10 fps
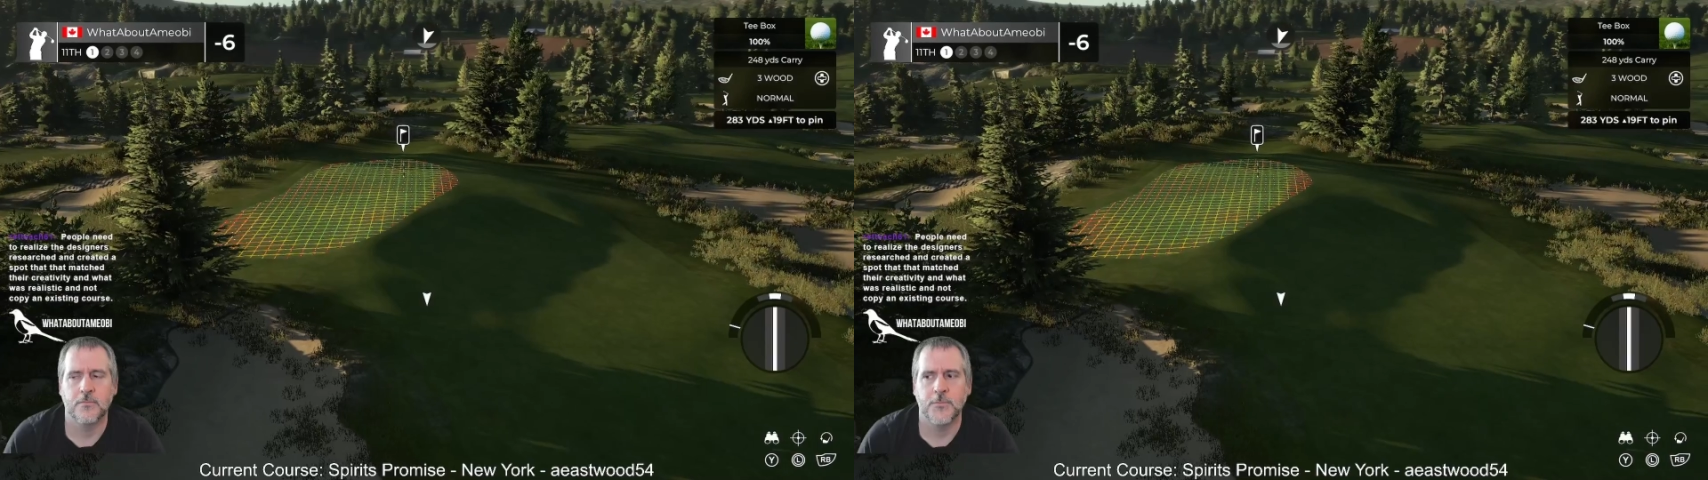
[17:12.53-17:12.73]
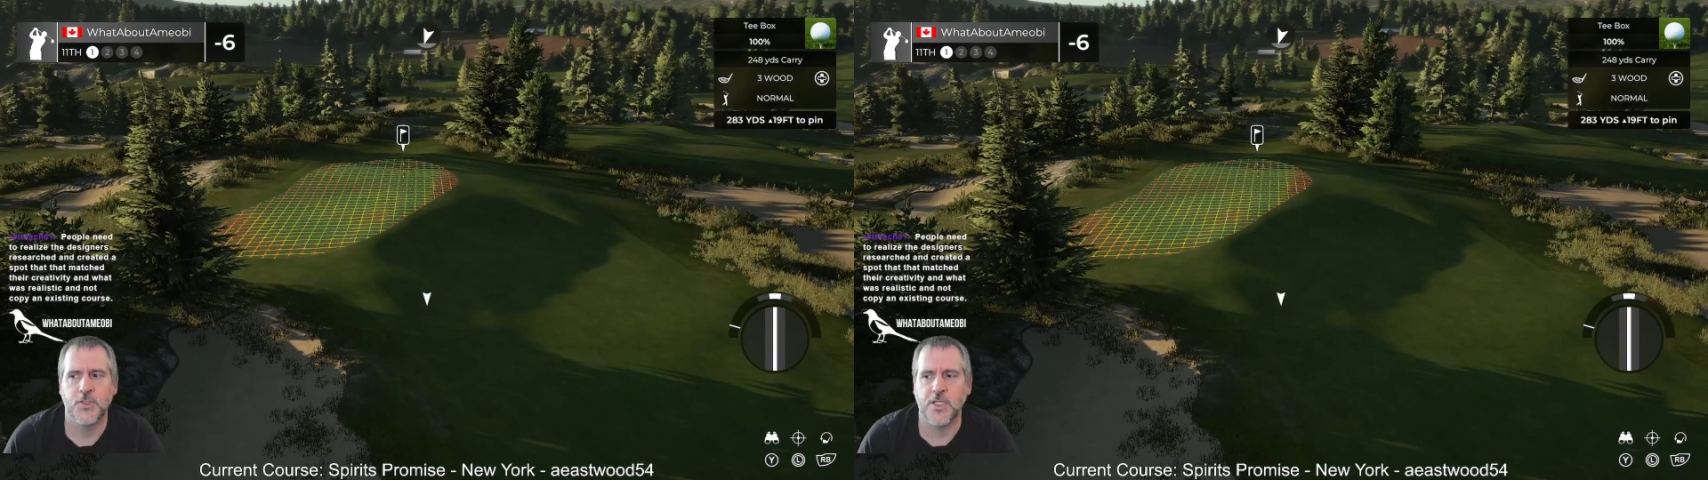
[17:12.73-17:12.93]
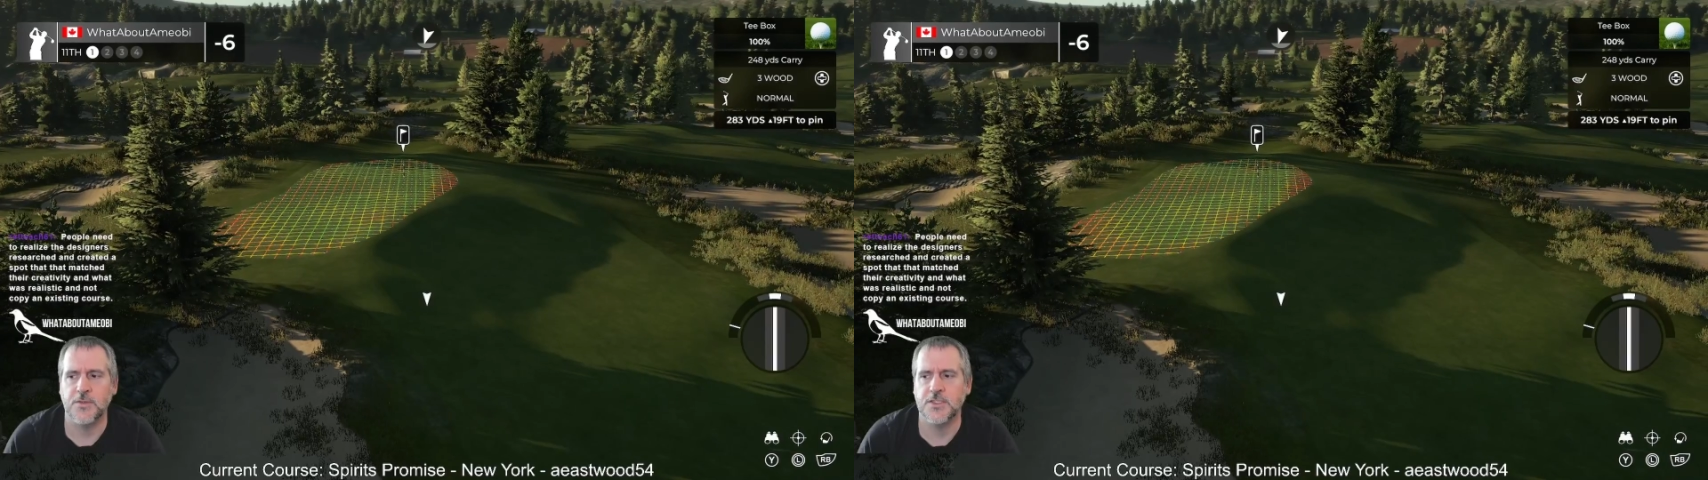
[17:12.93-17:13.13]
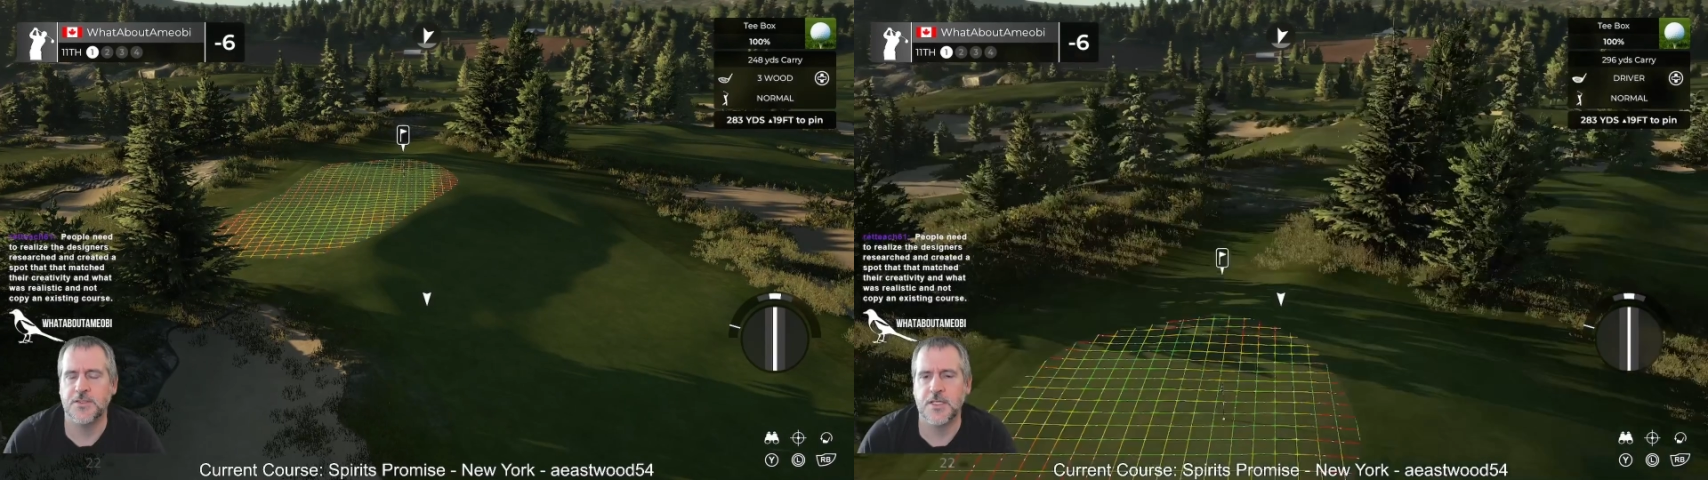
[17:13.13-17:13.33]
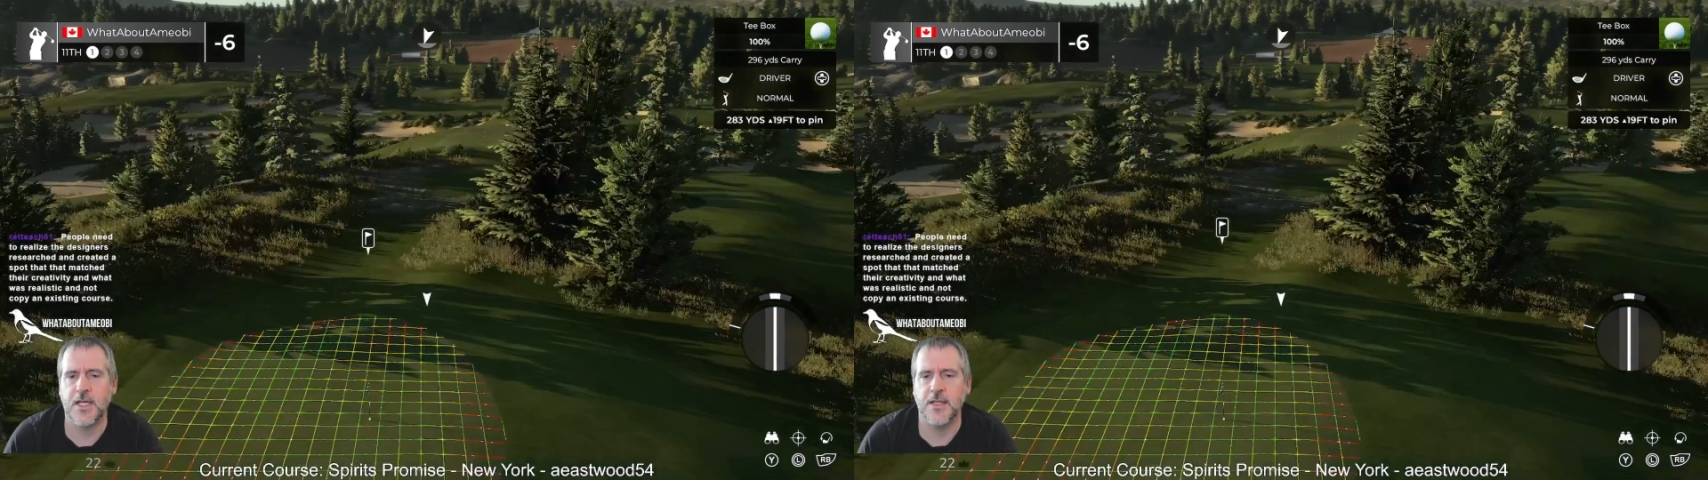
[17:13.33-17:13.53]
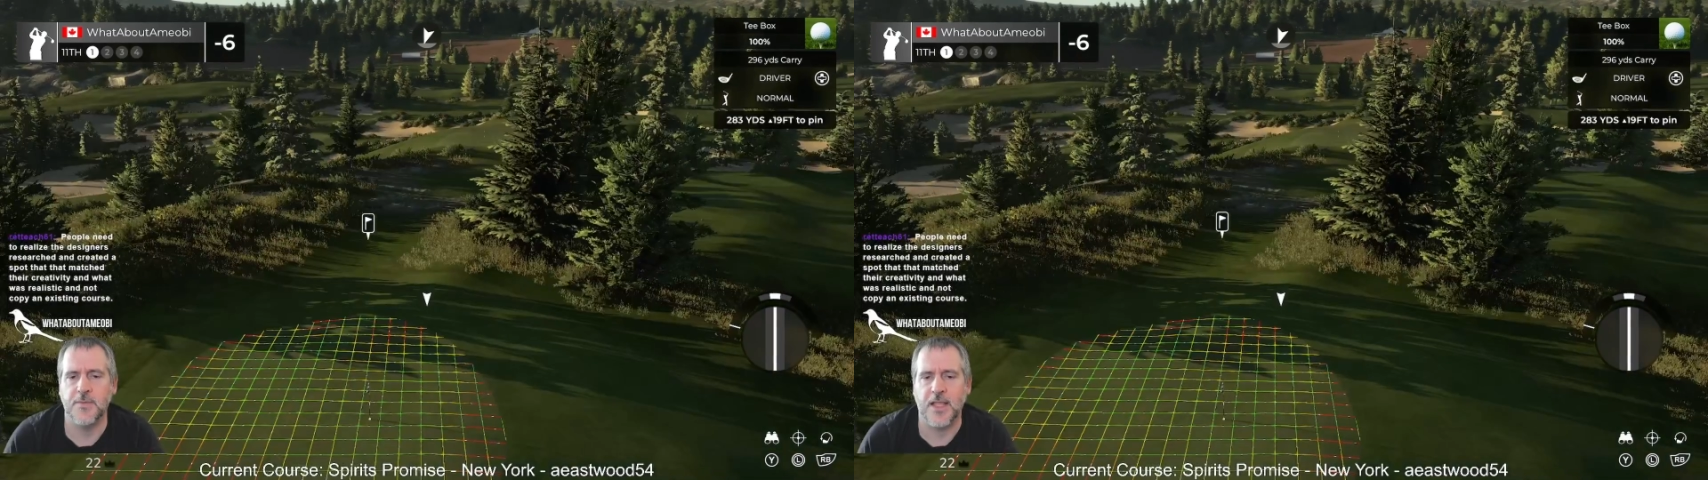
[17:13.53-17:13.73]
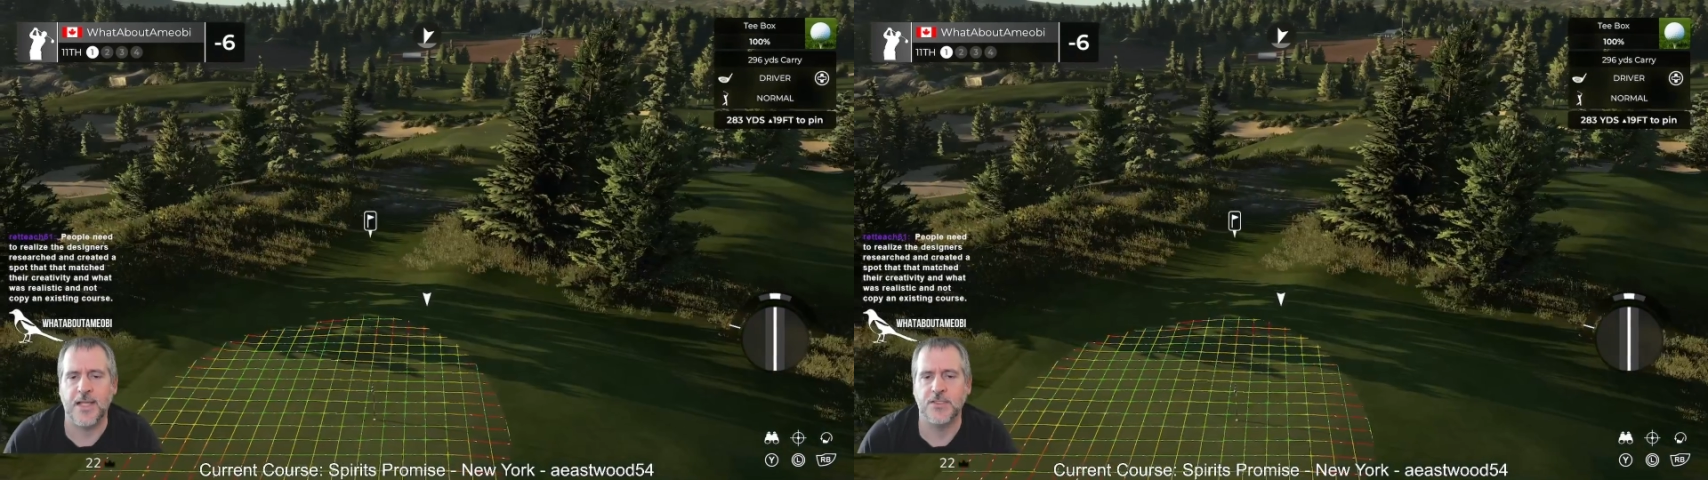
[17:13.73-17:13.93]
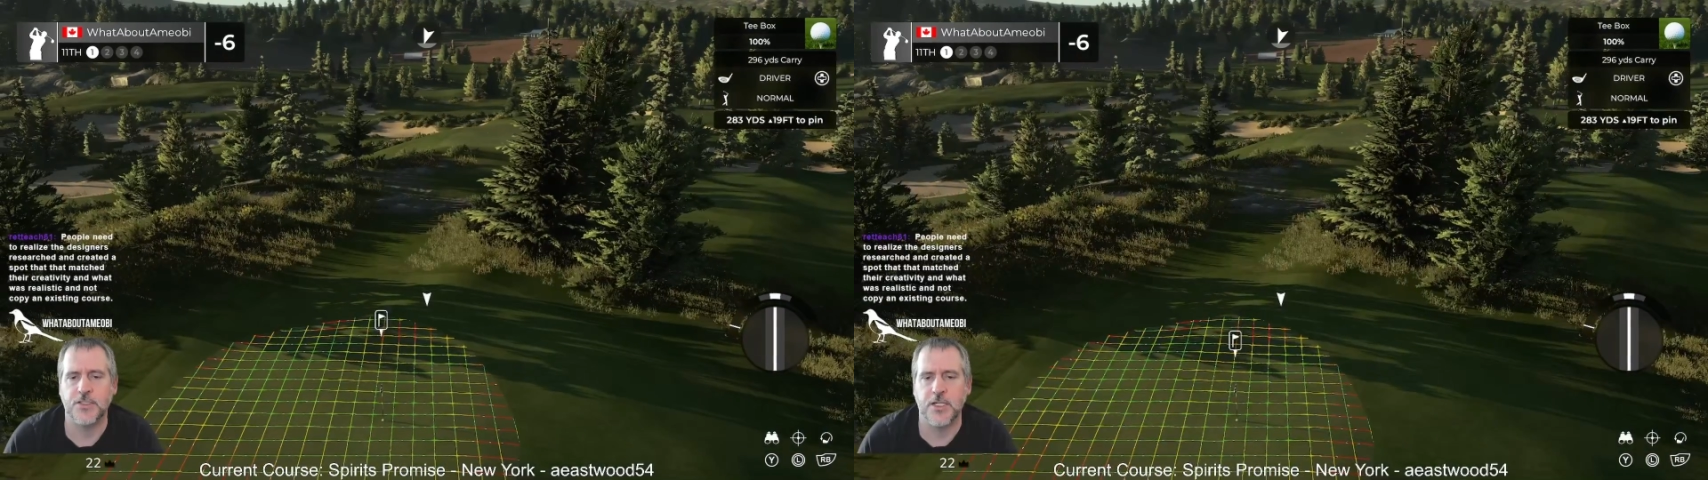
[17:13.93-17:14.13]
So that was the thing
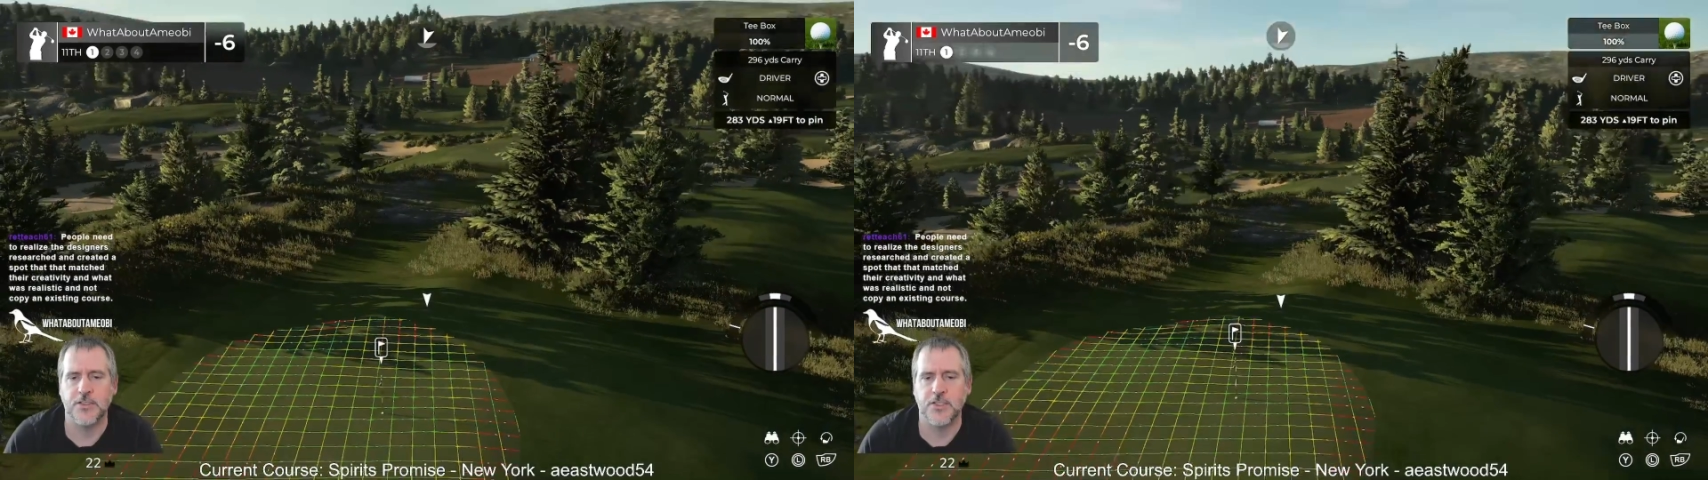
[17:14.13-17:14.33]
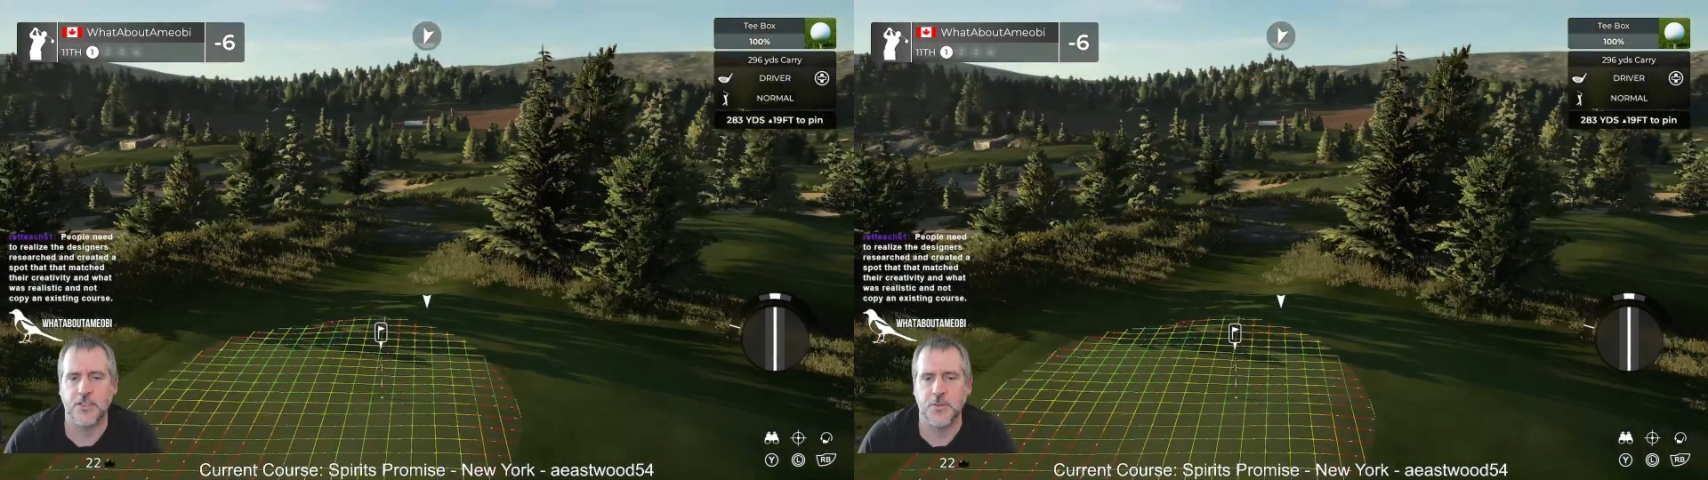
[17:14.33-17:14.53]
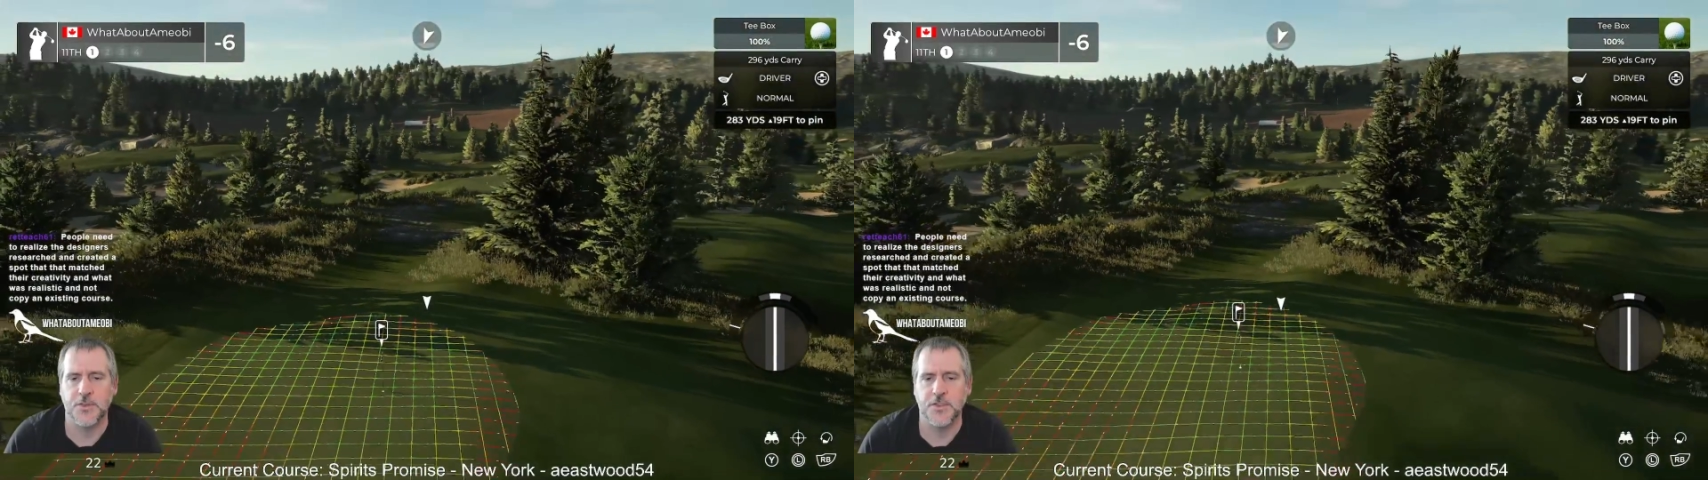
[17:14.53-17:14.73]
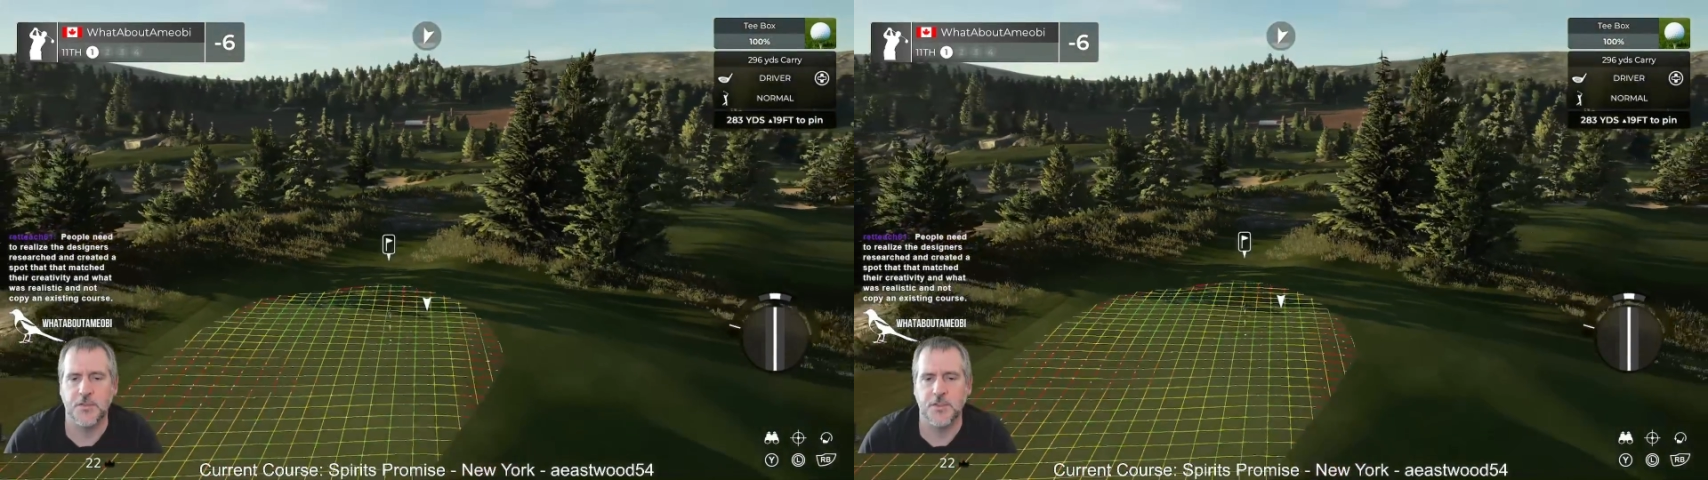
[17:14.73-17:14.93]
last year I struggled with too,